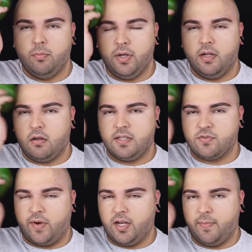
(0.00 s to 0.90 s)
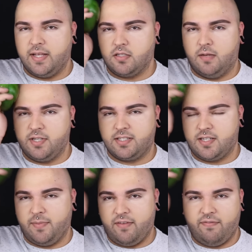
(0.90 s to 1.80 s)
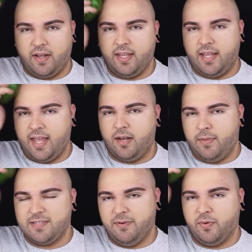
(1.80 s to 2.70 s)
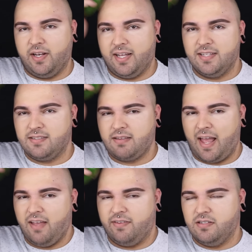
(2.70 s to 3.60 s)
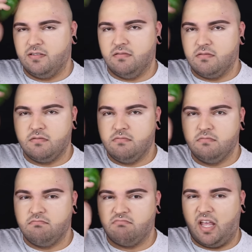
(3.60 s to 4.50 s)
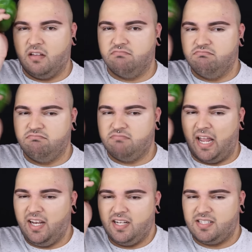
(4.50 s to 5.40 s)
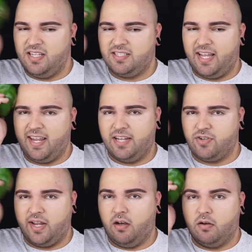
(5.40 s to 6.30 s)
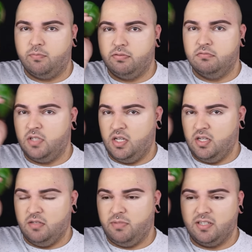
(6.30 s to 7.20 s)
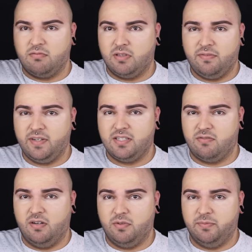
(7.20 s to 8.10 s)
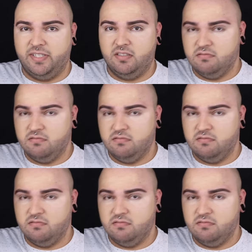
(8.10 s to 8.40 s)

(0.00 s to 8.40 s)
Putting all these random ass objects to my fucking head makes me realize I have issues. And I need to seek psychiatric help. Because what the fuck is wrong with me?